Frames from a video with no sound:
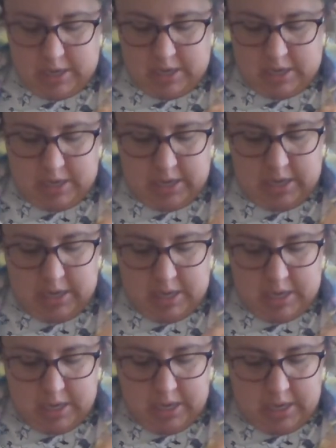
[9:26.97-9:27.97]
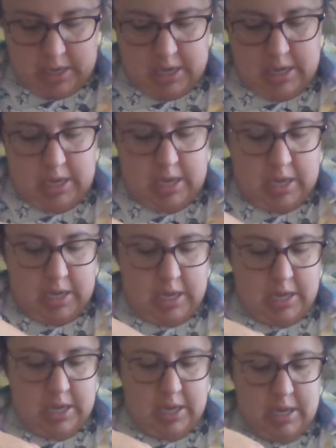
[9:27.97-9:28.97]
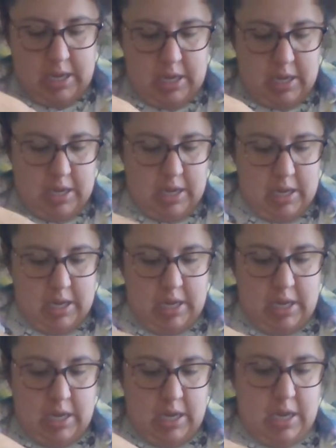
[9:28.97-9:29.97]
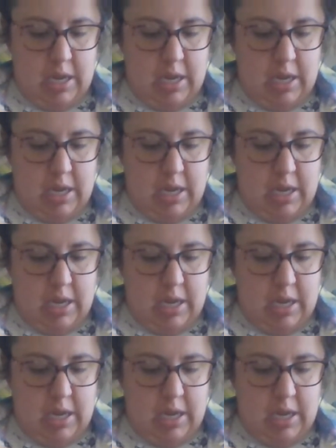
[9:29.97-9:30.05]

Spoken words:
(no one is talking)